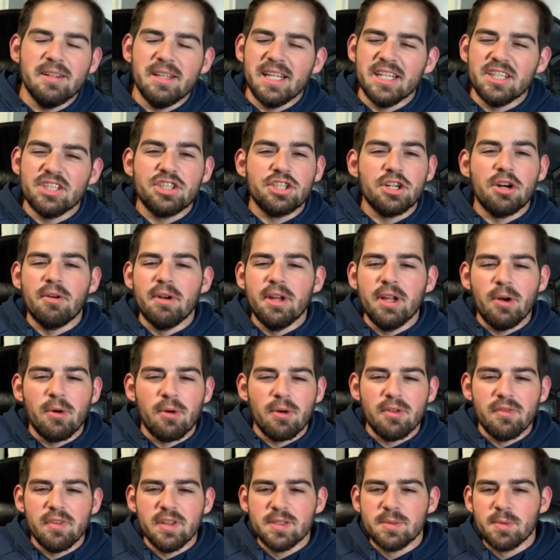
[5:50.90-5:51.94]
Shuri or
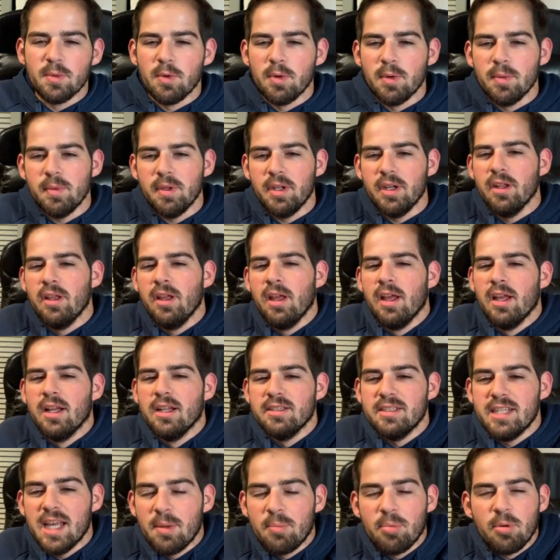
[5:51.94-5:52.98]
Invisible Woman,
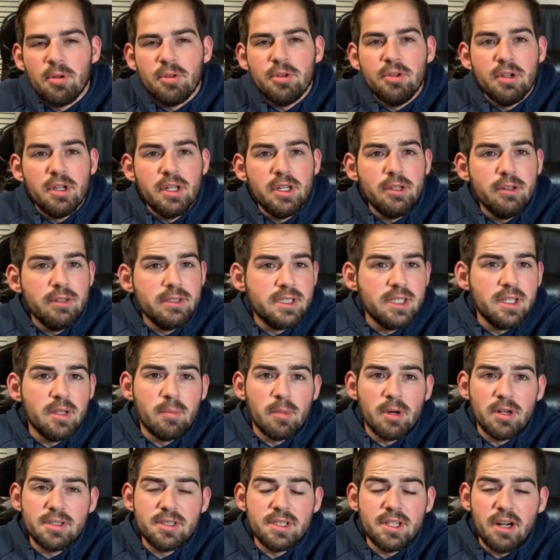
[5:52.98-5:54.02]
Deadpool you can use in the
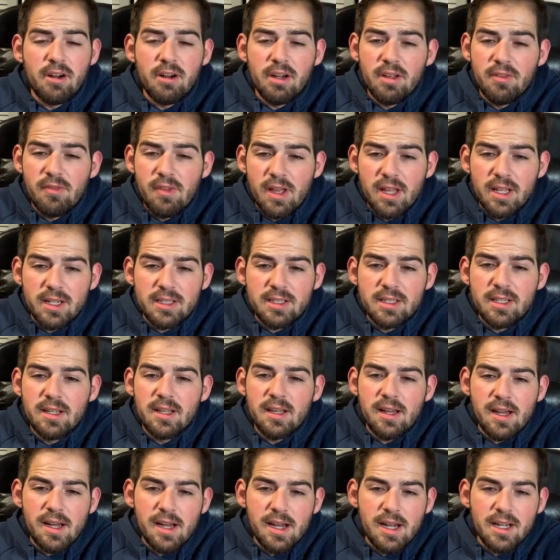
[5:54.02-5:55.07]
Mercenary event,
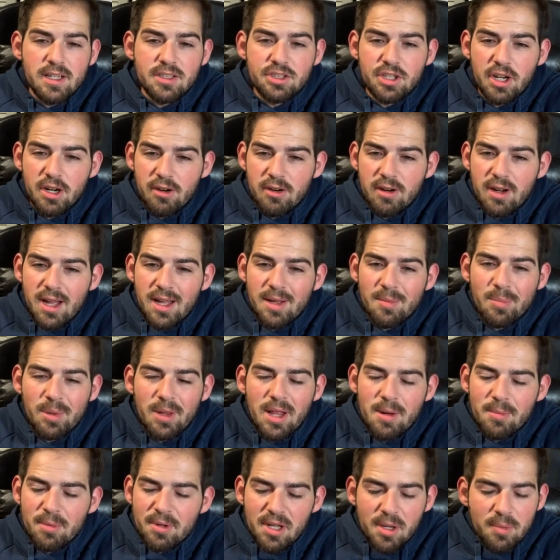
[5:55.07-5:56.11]
Juggernaut and
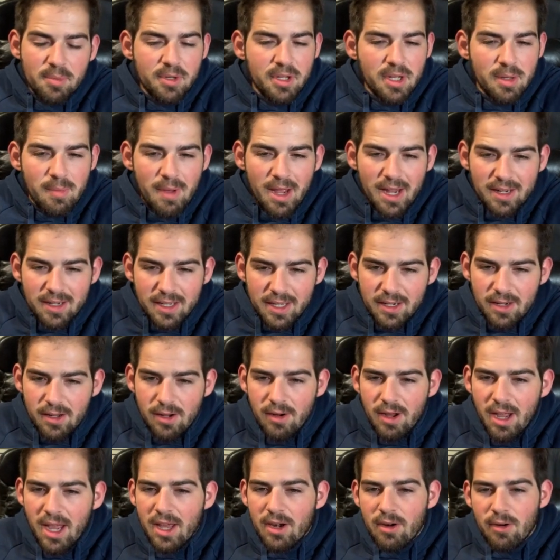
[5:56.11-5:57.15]
Blob will help you get Magneto,
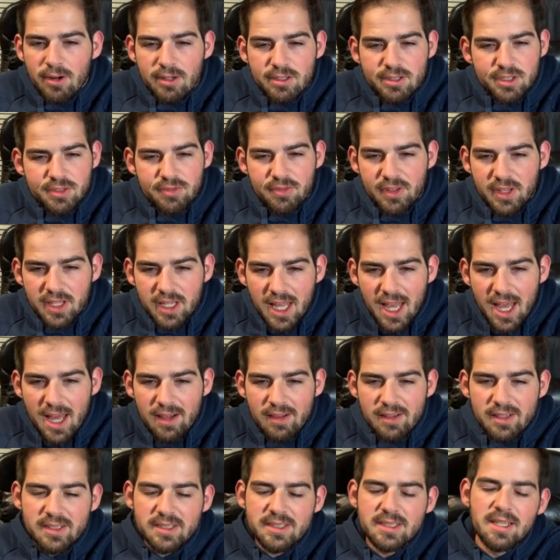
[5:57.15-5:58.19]
Hand Archers for the
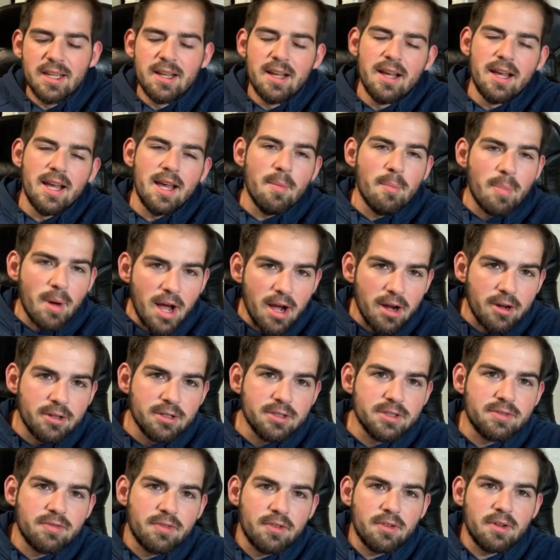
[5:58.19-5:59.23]
Catalyst, and
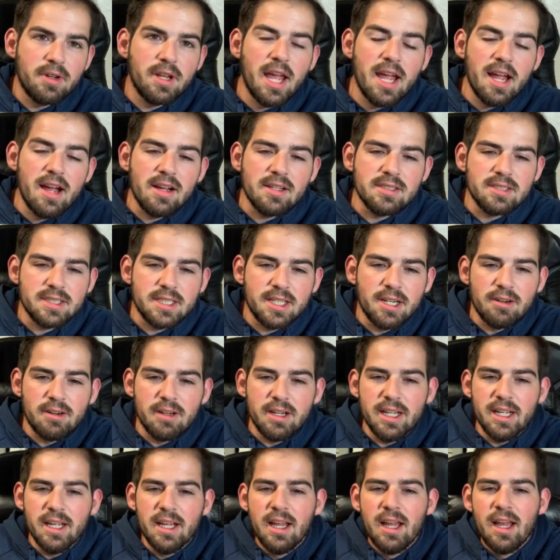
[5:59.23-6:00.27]
Baku's for Chaos
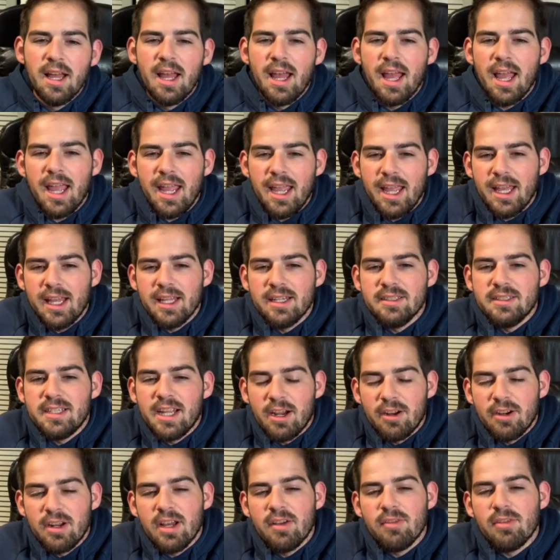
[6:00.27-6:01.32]
Theory, and
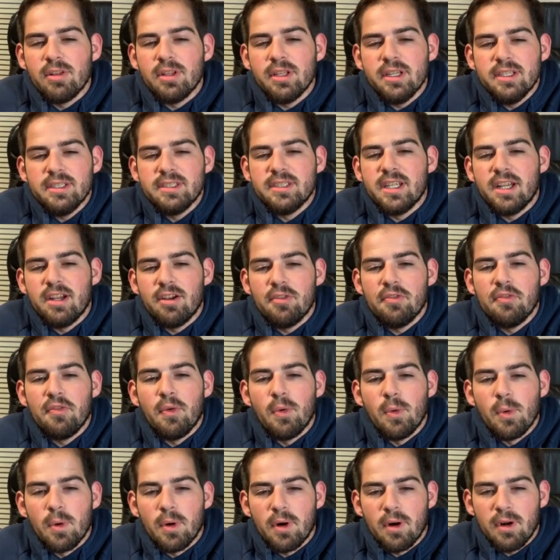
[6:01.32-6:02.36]
Daredevil is there
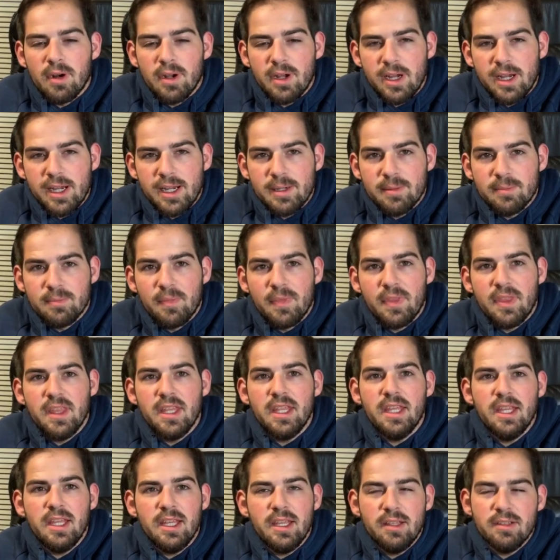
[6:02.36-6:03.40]
for
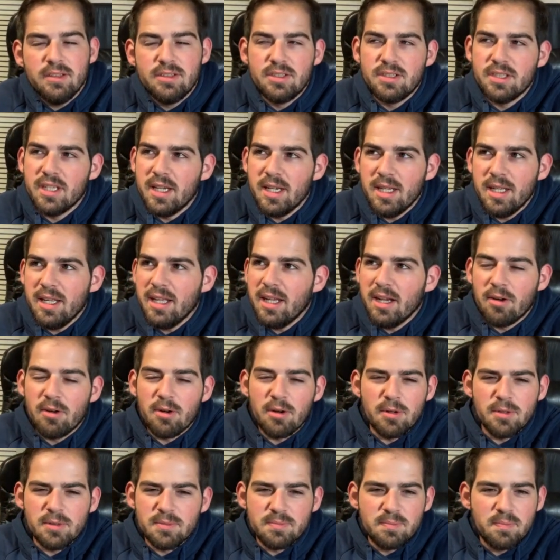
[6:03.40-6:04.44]
the City Hero